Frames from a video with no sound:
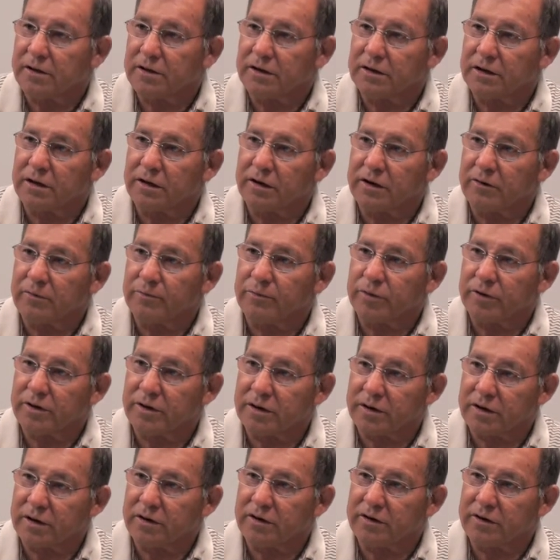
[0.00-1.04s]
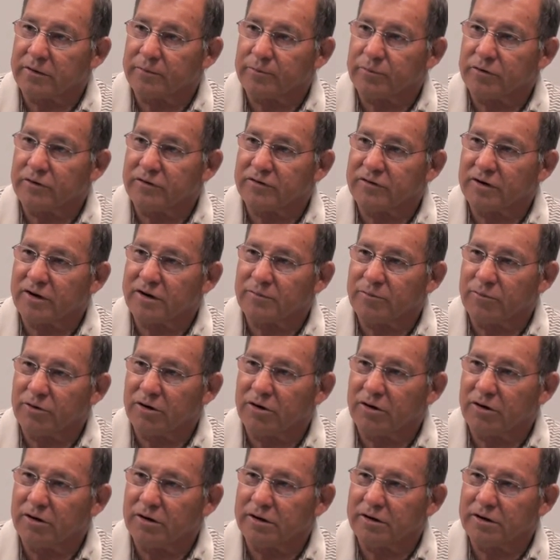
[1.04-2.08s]
little airports like
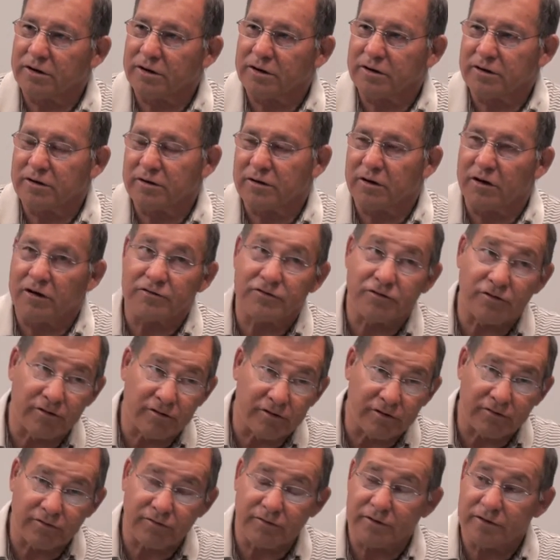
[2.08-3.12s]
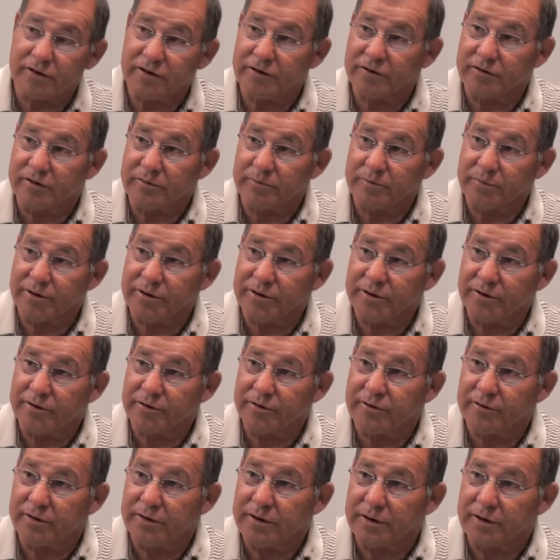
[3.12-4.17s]
Brawley and also this one here in
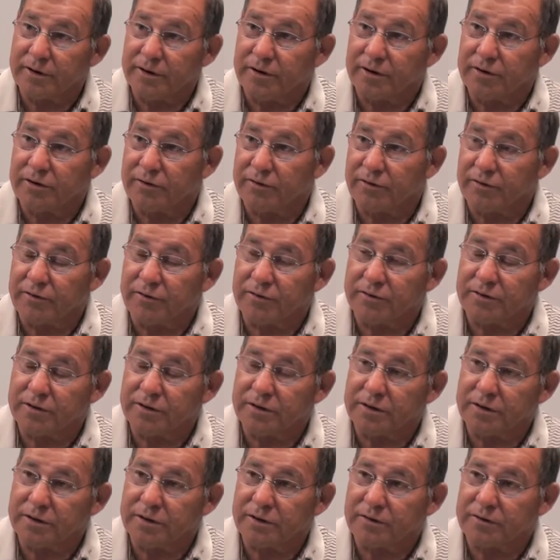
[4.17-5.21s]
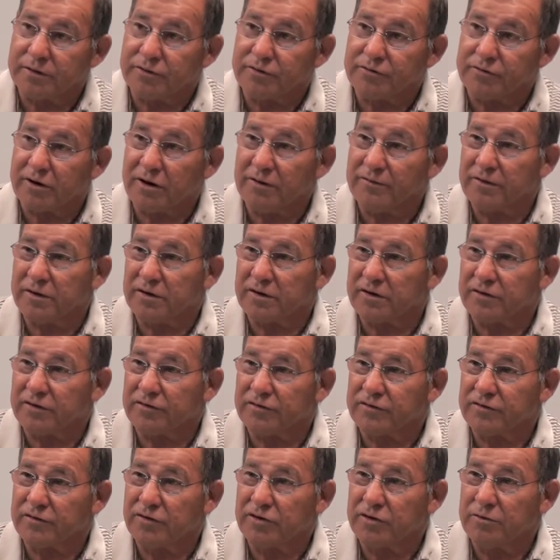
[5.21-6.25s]
Imperial, you know, the traffic
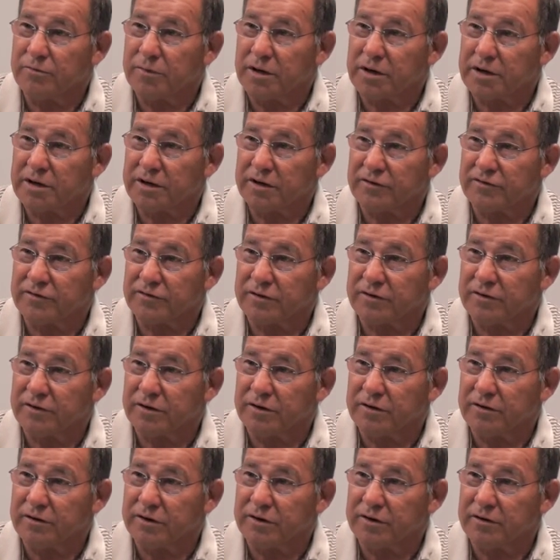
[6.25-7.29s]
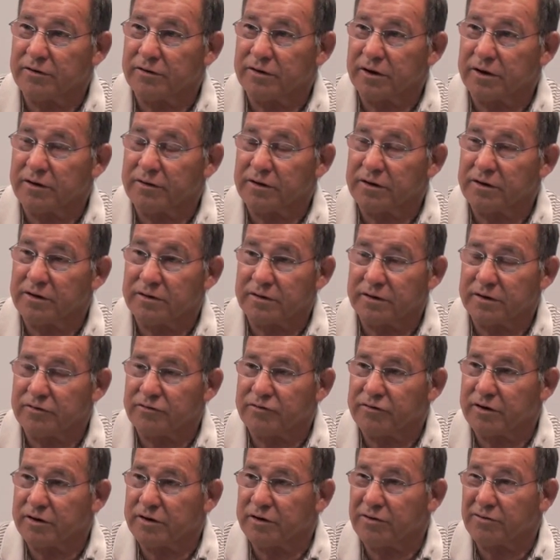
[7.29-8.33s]
is humongous in that area. I think they
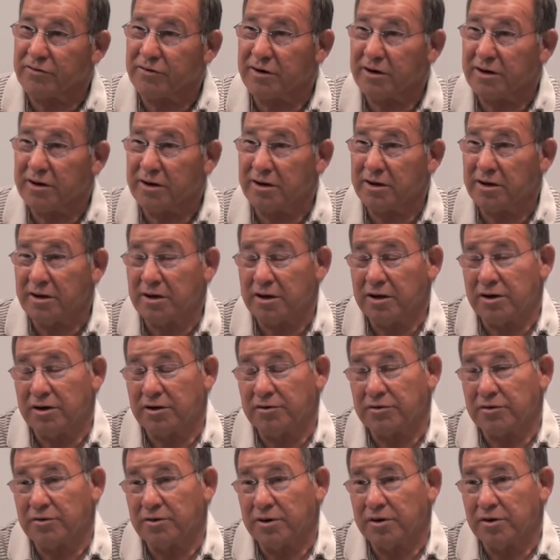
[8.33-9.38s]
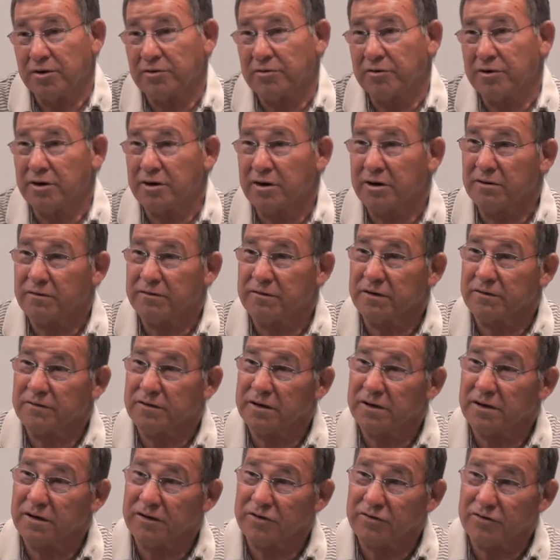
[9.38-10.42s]
train
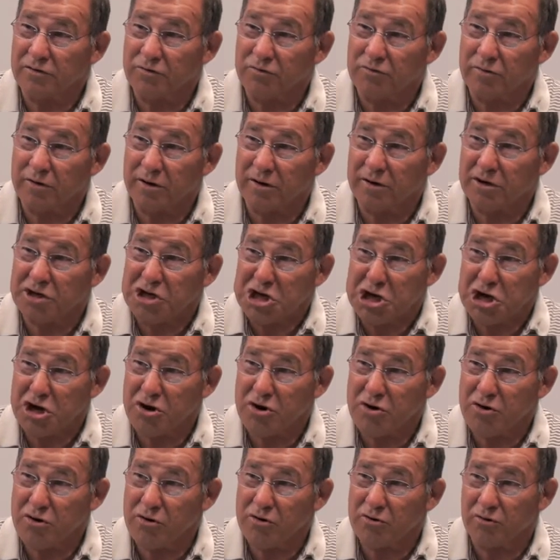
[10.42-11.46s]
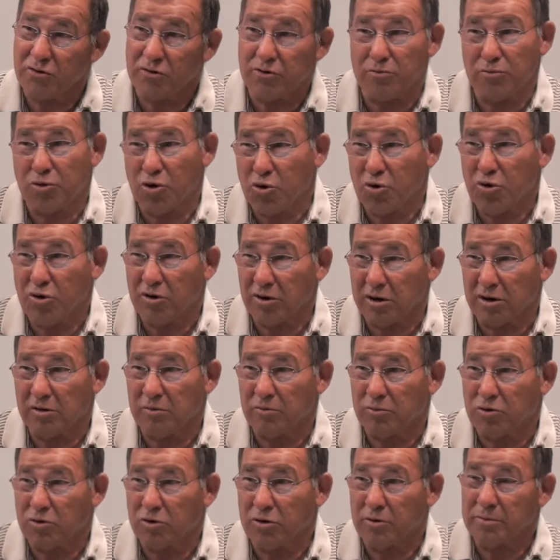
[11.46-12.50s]
350 days a year or more, a
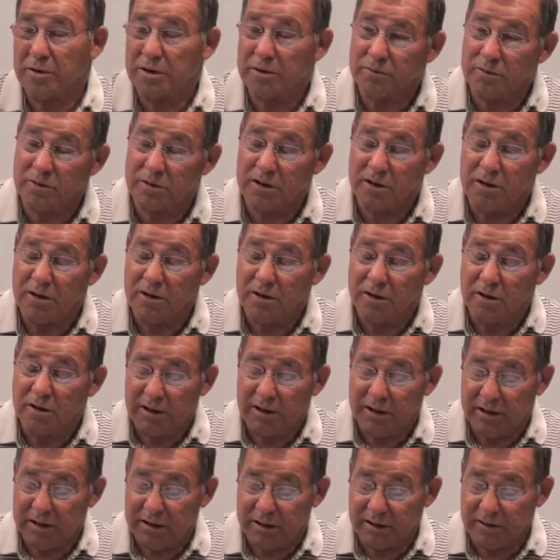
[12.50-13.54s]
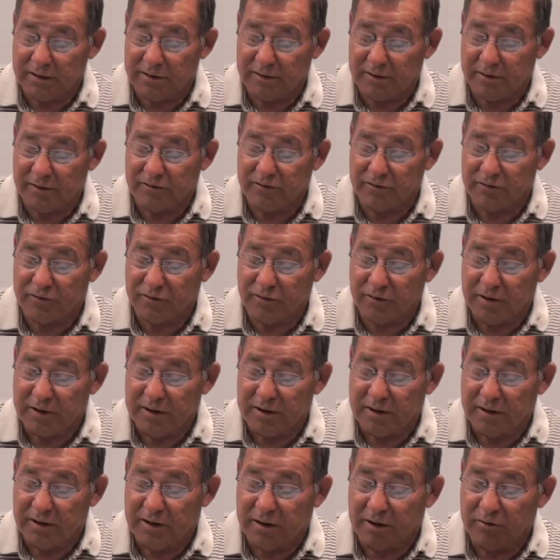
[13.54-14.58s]
little more maybe, and so
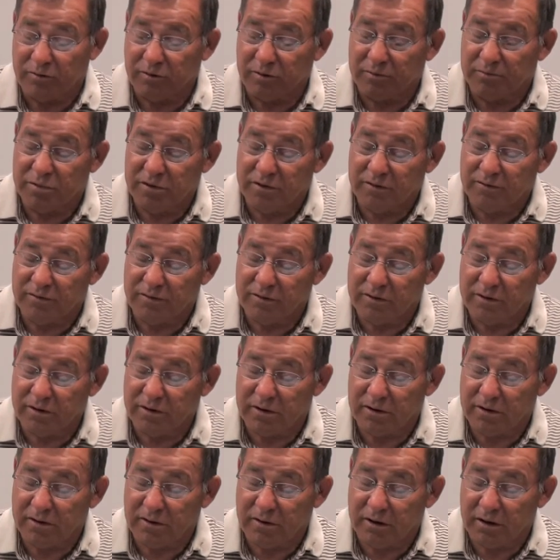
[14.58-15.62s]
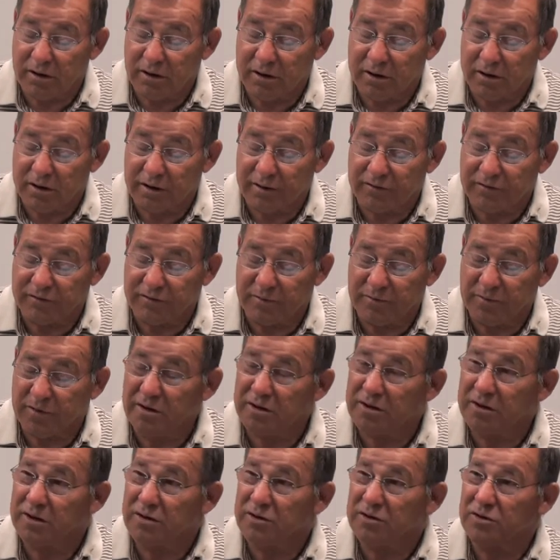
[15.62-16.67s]
it would be very
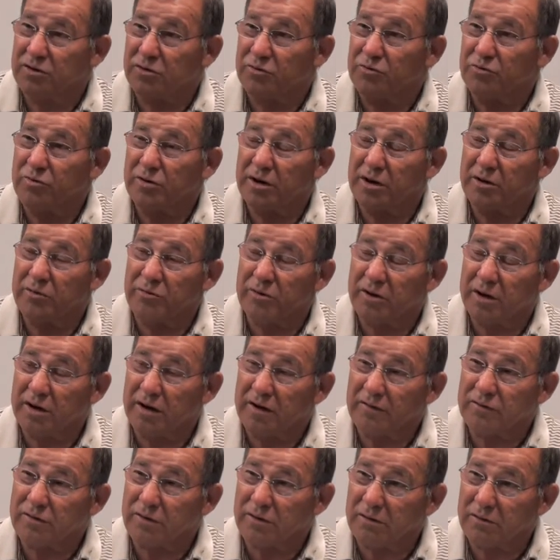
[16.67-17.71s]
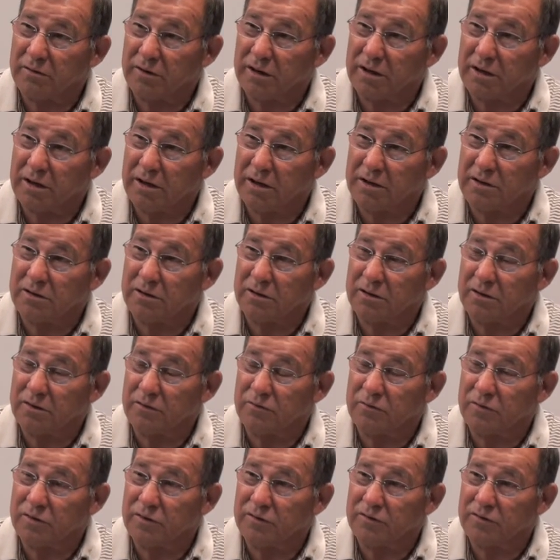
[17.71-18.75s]
something that you'd really have to look at
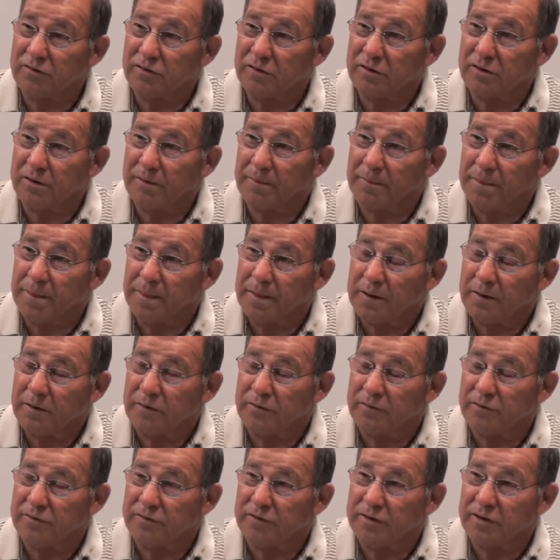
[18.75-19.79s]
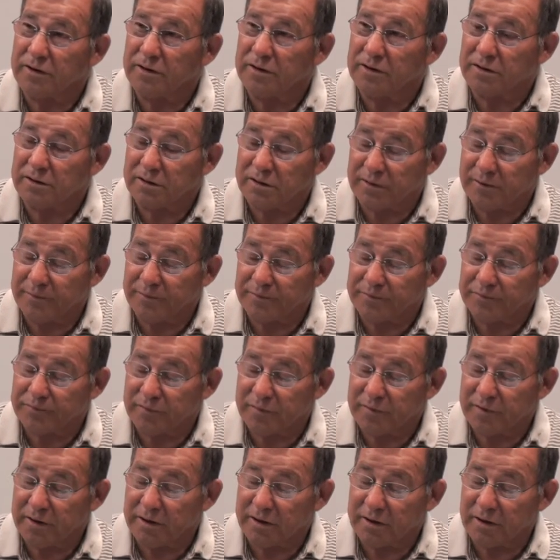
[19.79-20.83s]
once that
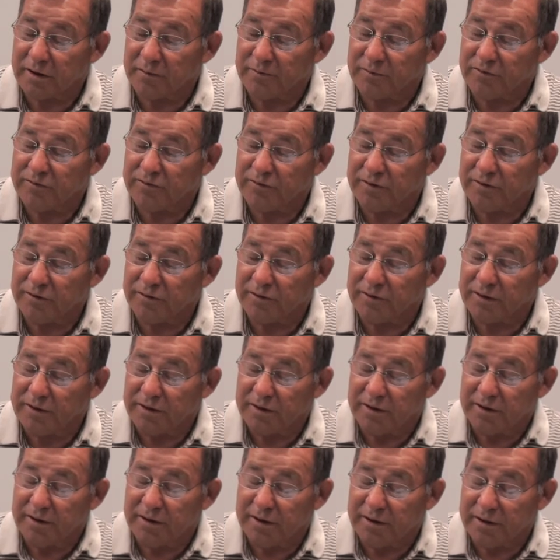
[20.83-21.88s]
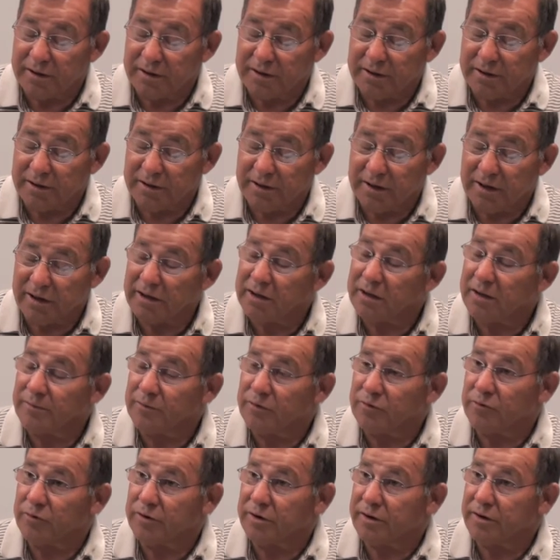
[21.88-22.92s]
happens, you know. And I am
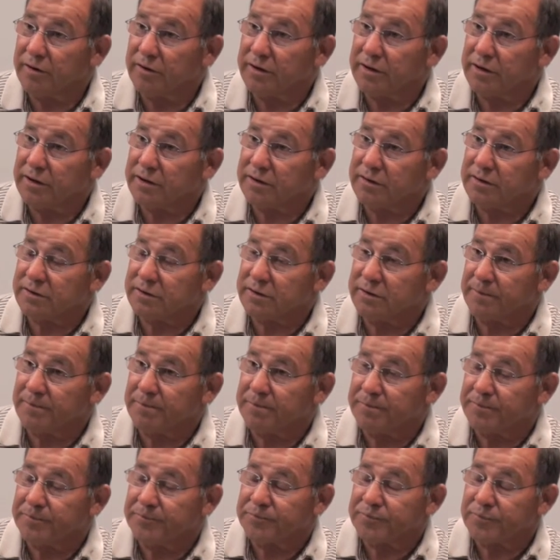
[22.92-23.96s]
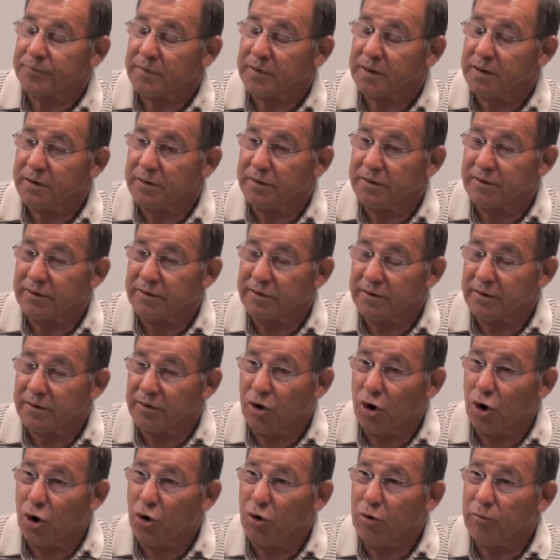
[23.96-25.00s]
aware that
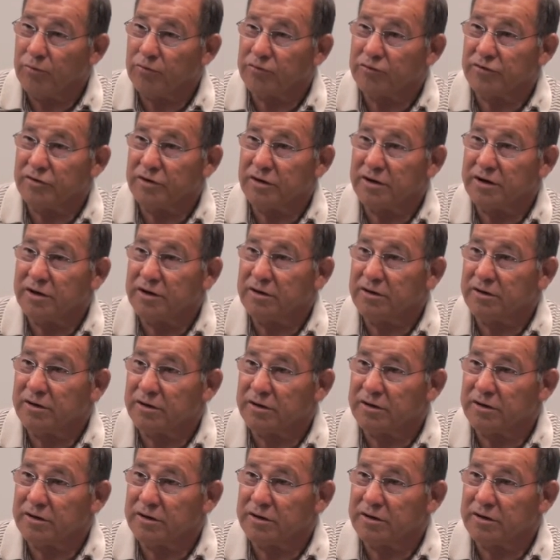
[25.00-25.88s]
homes in